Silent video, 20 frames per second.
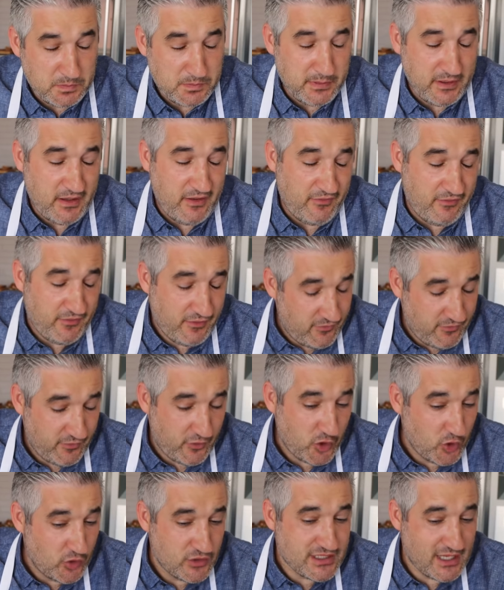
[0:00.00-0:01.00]
but if
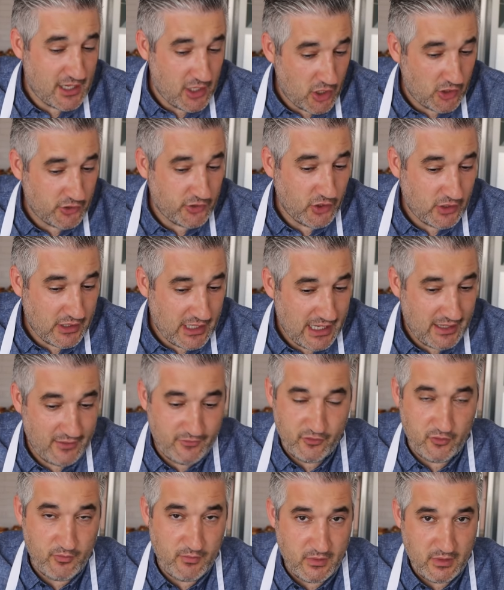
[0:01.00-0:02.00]
for you it's a lot, okay.
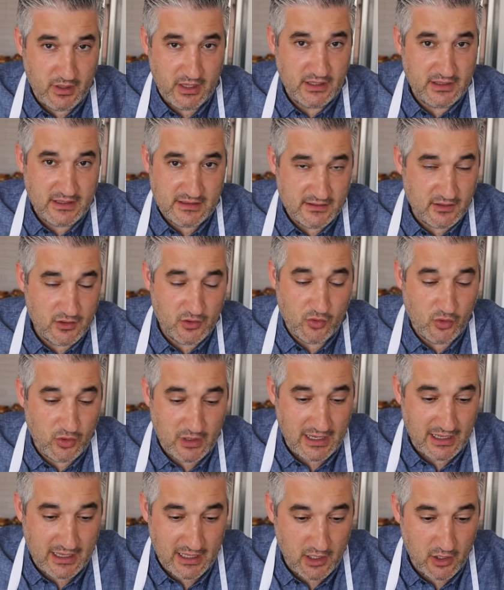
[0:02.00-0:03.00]
For me, it doesn't
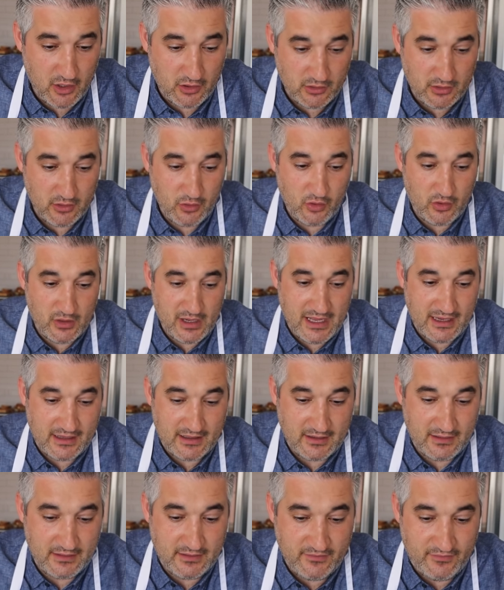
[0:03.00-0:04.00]
look like a lot. Look
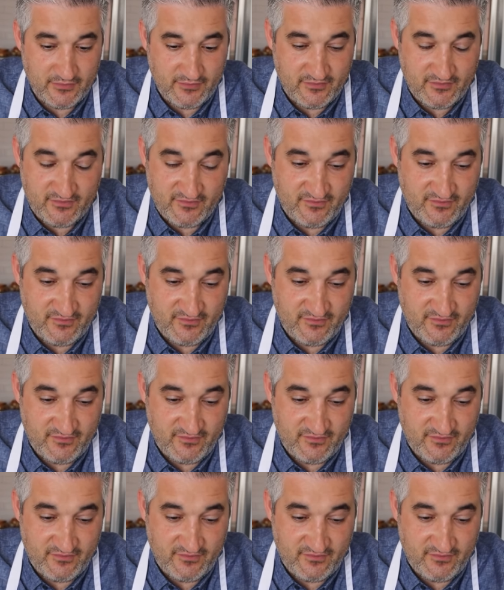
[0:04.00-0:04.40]
like it's